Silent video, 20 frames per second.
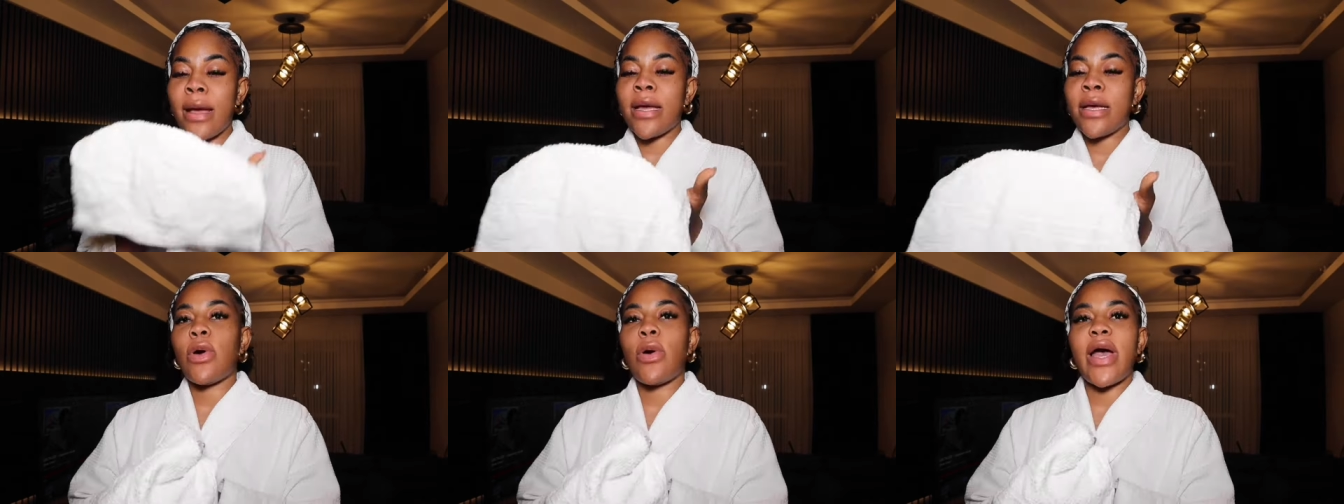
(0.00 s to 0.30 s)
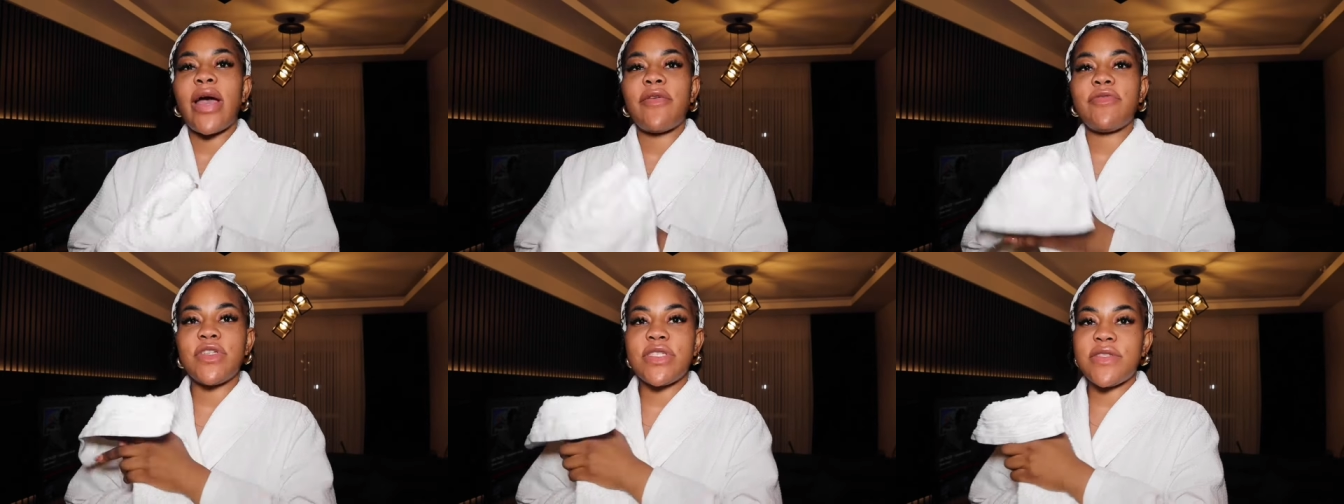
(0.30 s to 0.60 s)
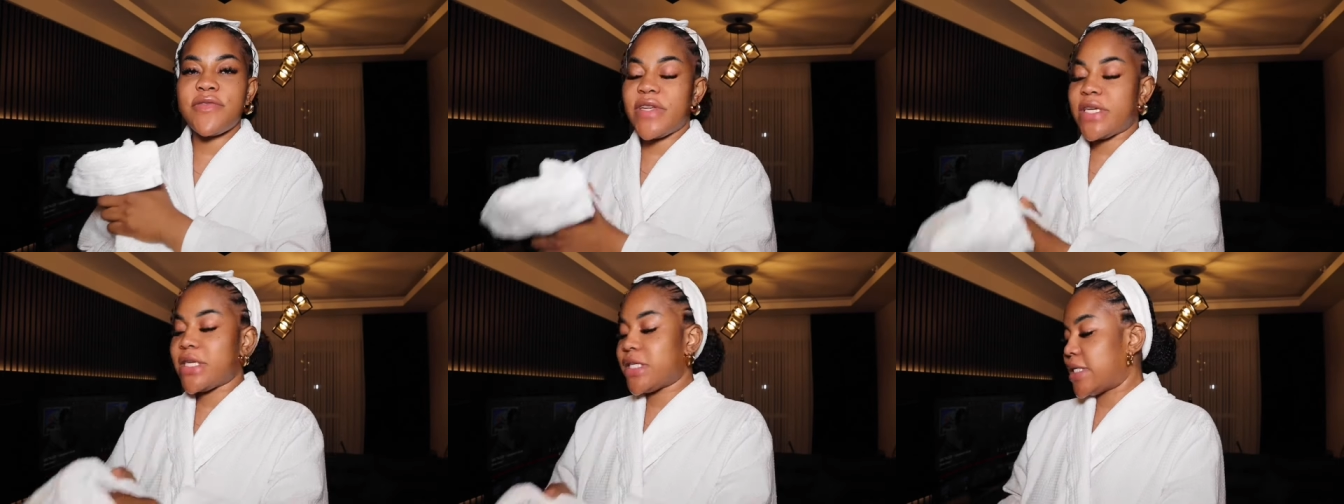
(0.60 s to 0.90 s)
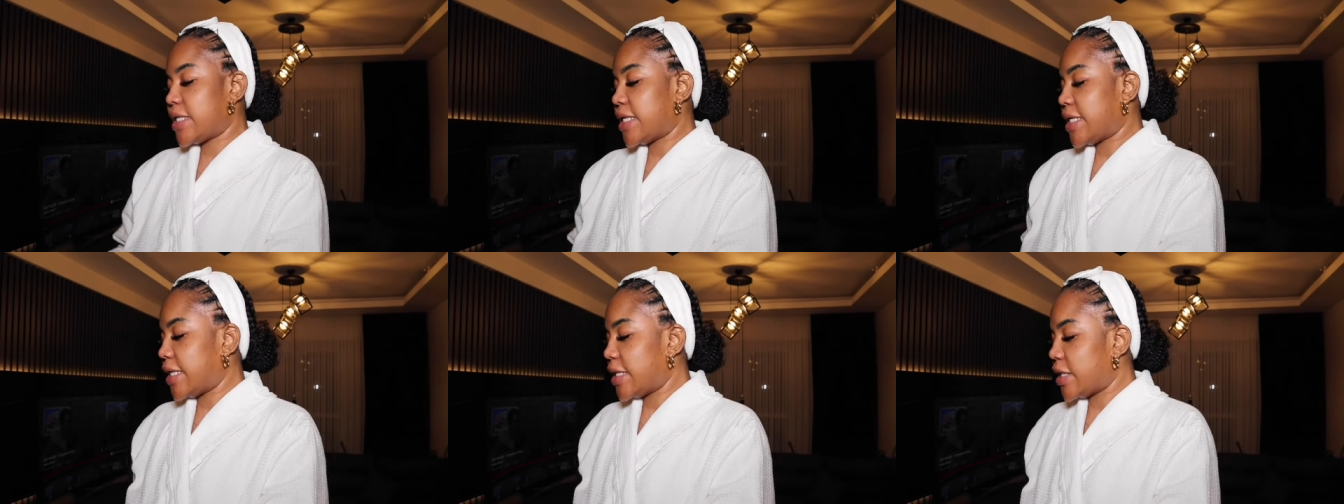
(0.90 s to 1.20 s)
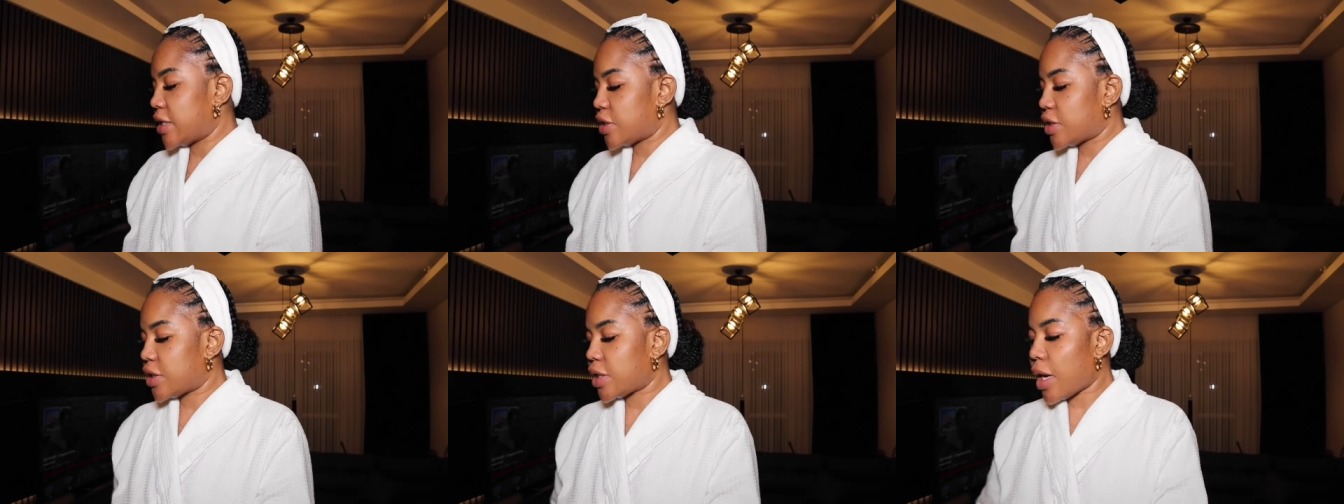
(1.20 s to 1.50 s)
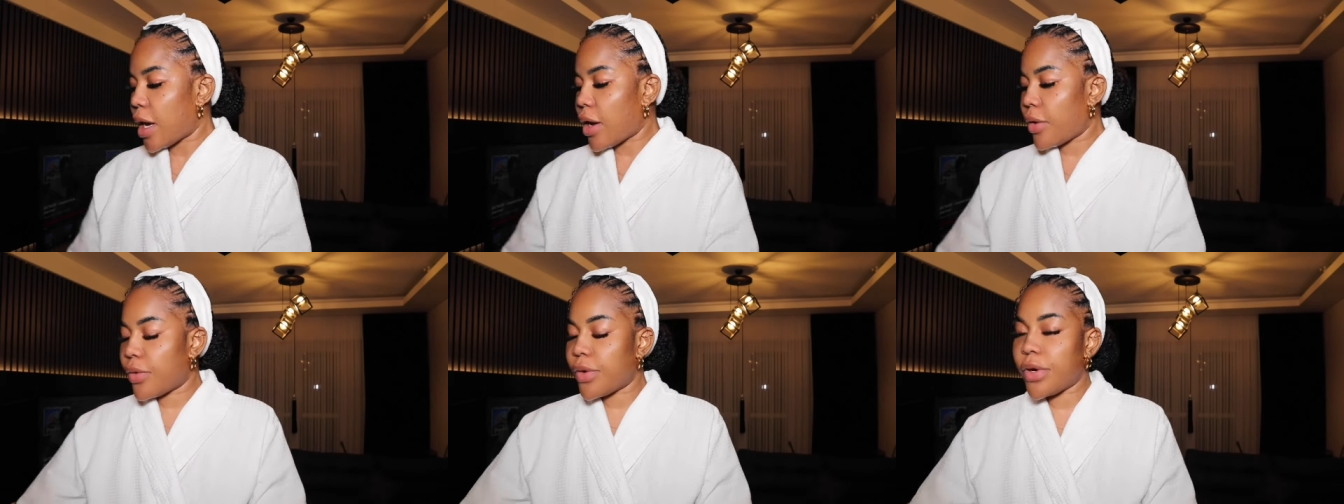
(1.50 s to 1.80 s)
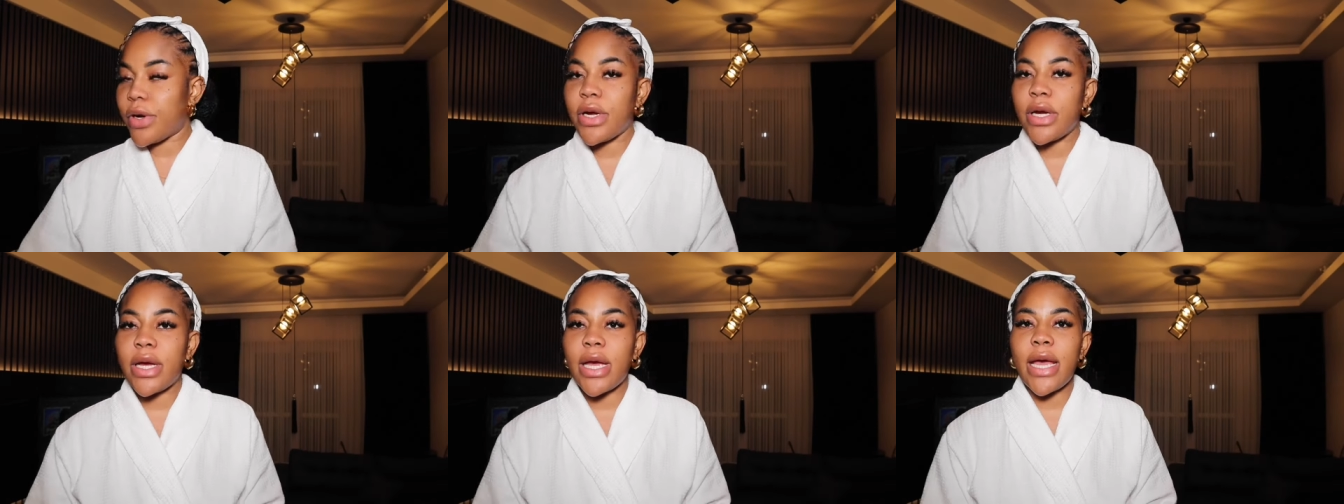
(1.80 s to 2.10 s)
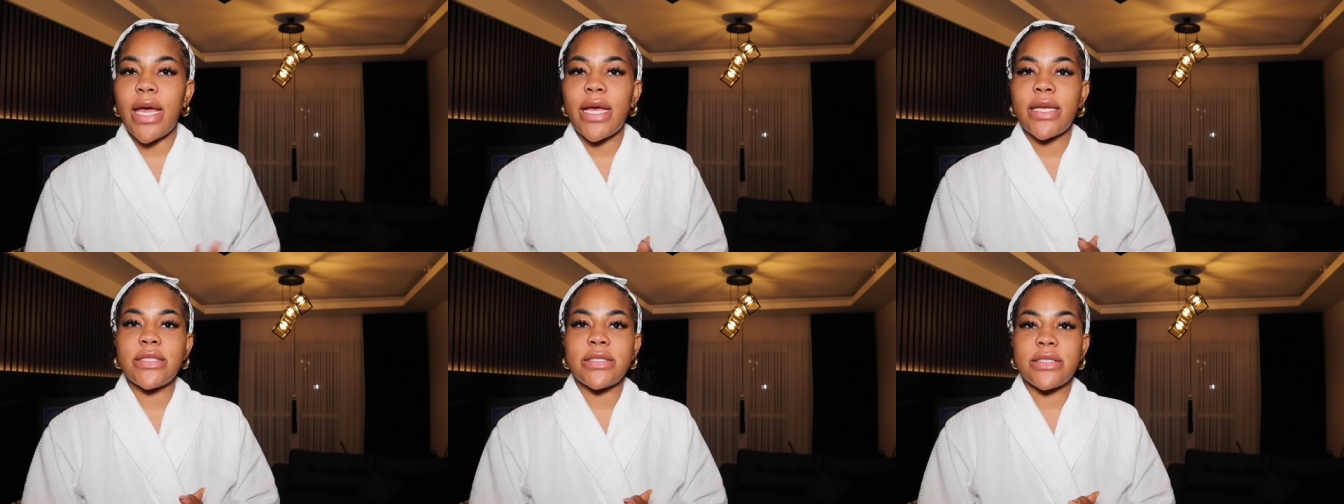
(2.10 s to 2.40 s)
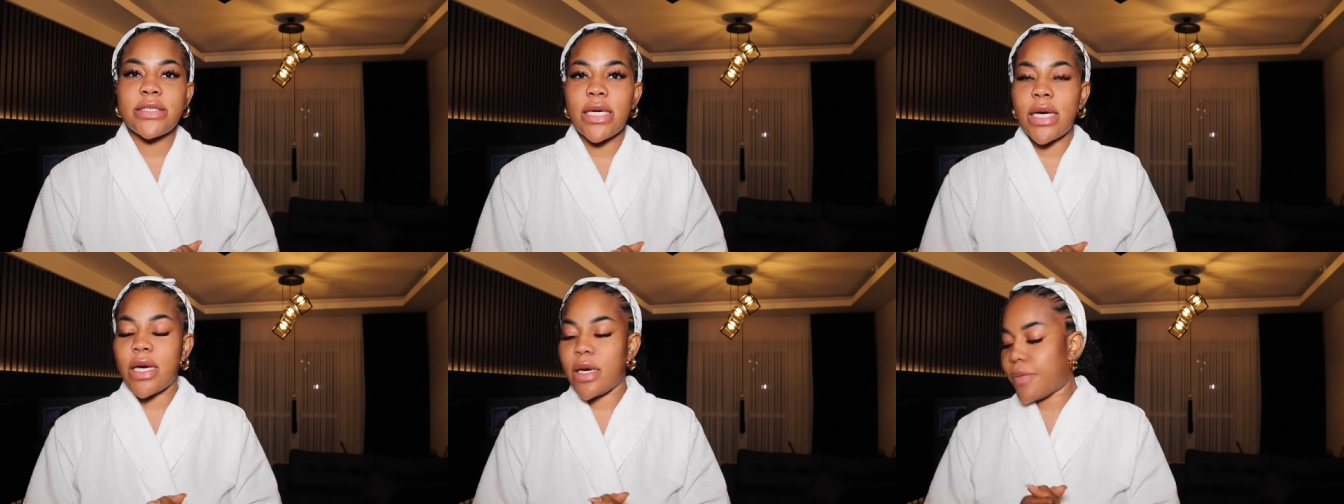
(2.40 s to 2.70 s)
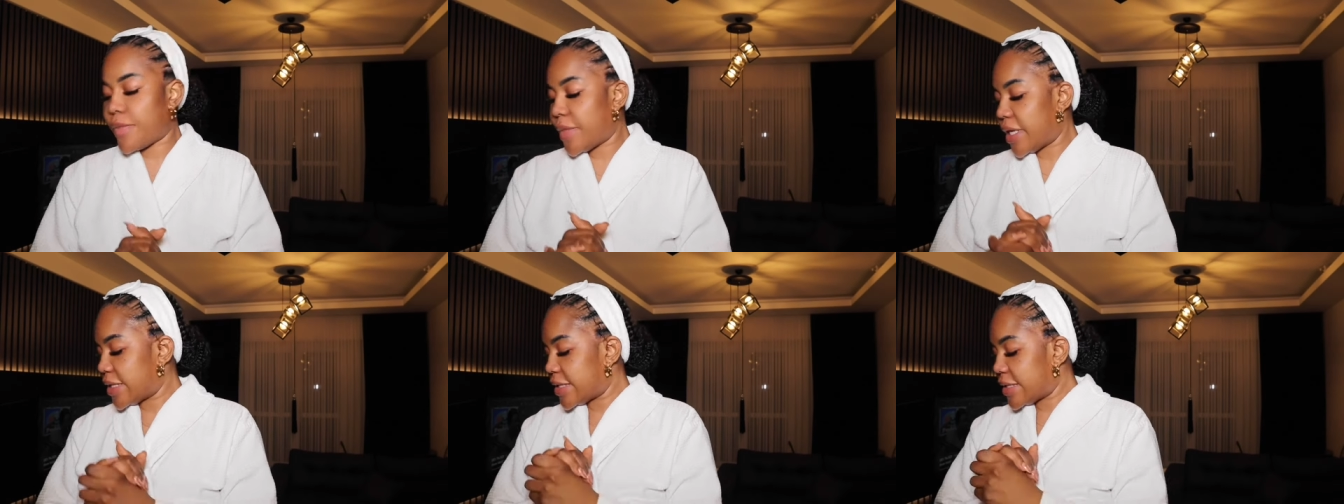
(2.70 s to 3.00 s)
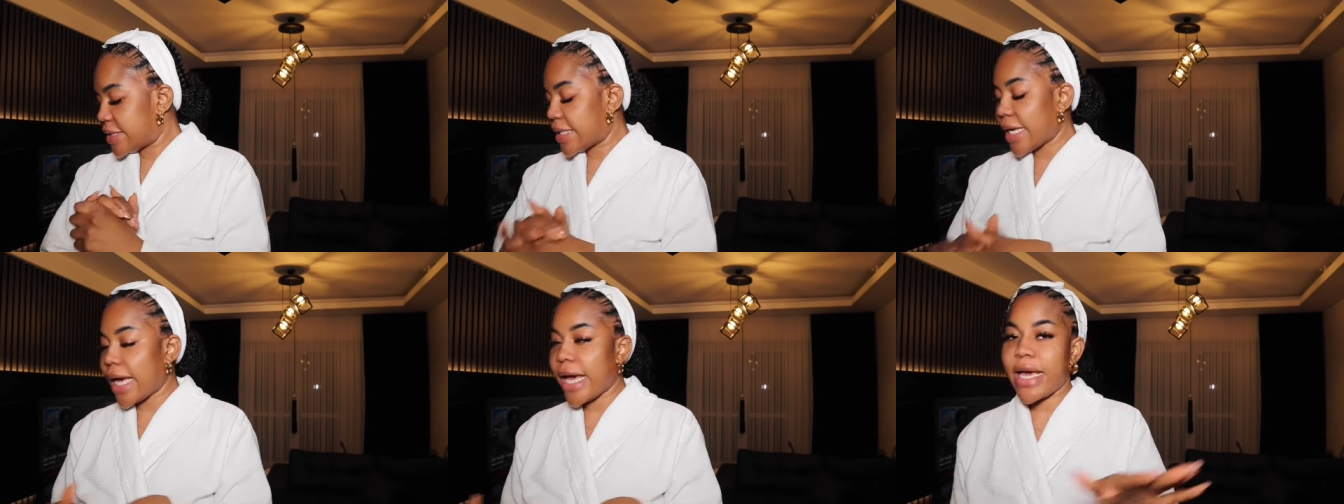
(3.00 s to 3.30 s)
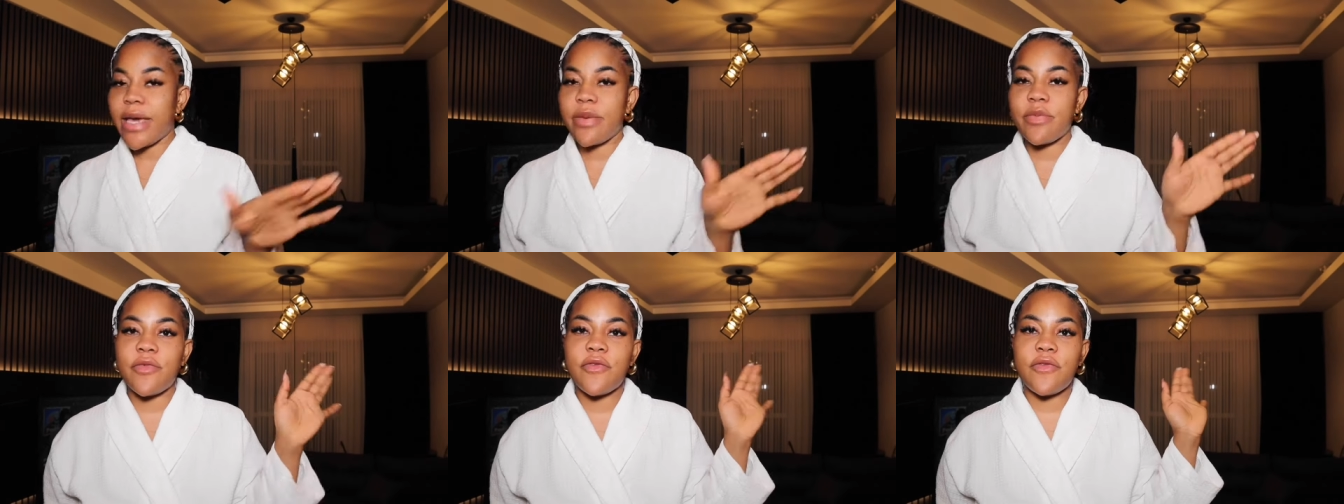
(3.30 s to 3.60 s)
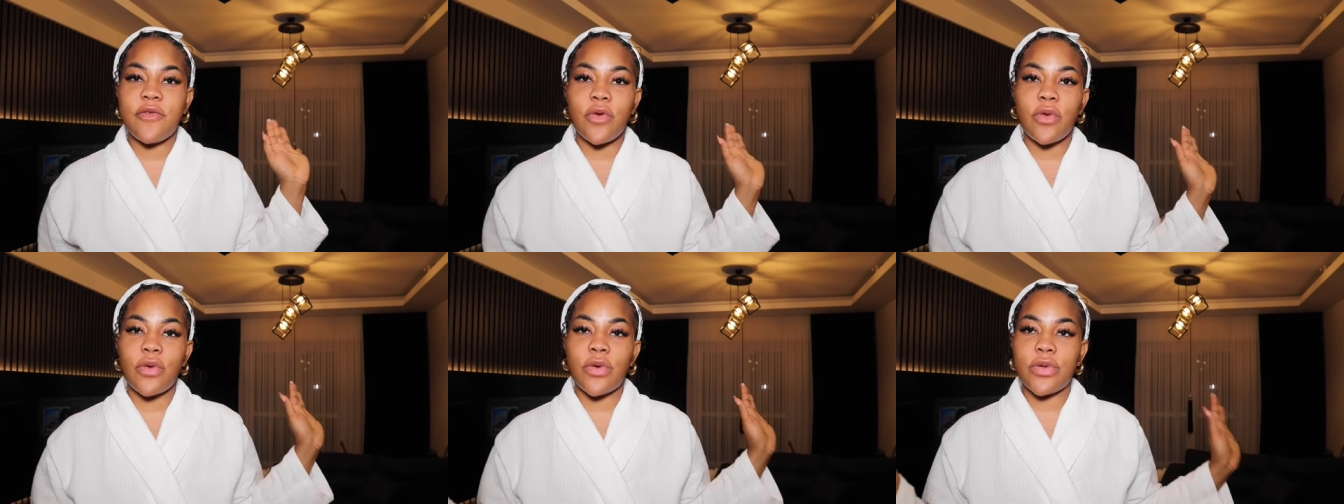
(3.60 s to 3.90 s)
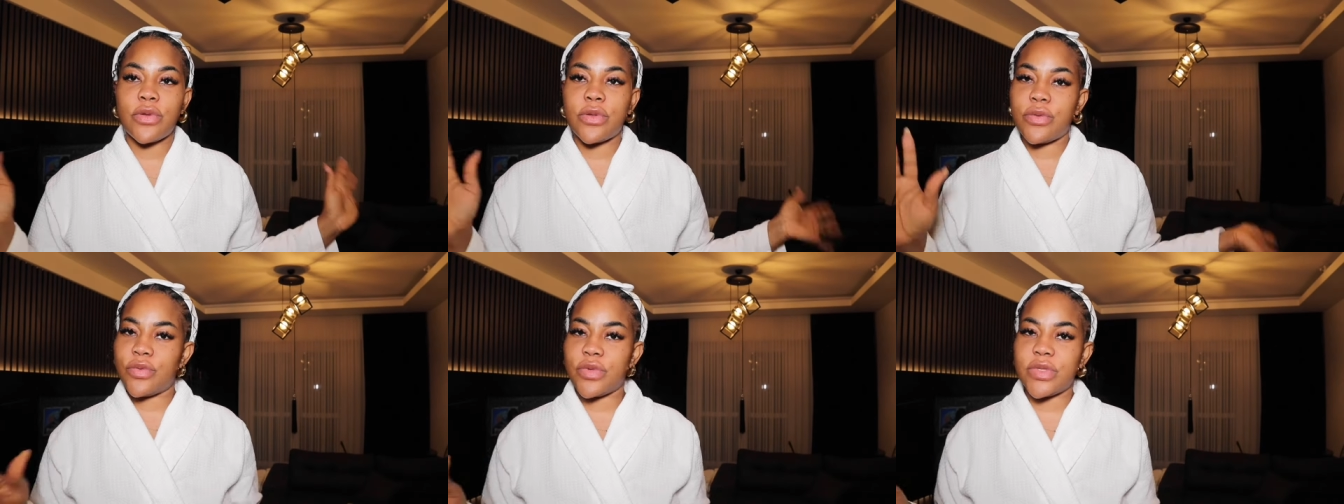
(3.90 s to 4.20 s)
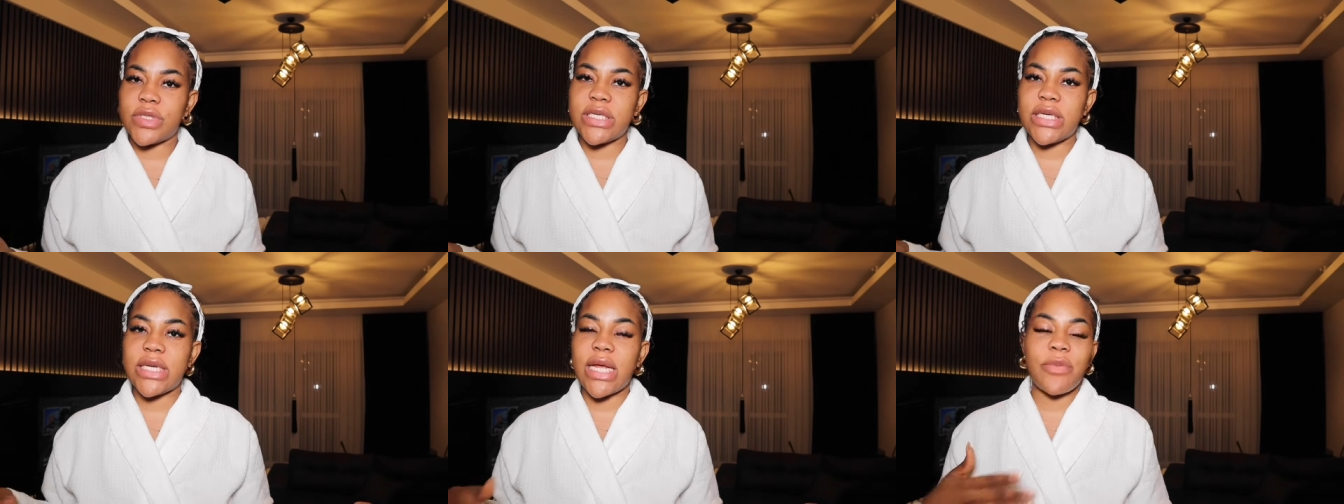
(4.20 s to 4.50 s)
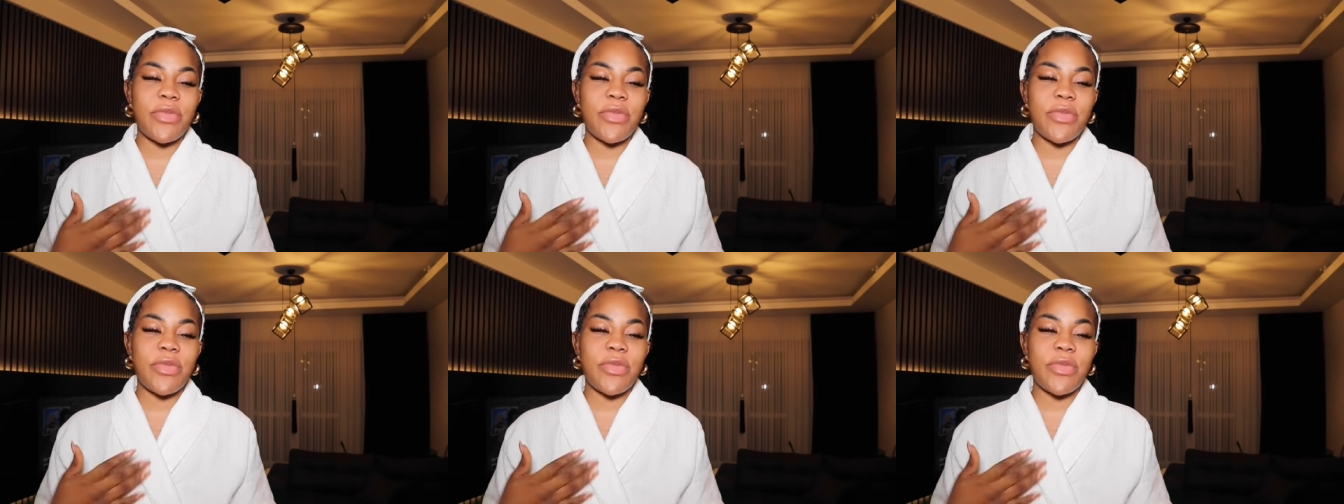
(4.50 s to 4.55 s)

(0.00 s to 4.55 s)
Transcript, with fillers: Oh, I've just finished taking a shower, and um, it's time for the routine.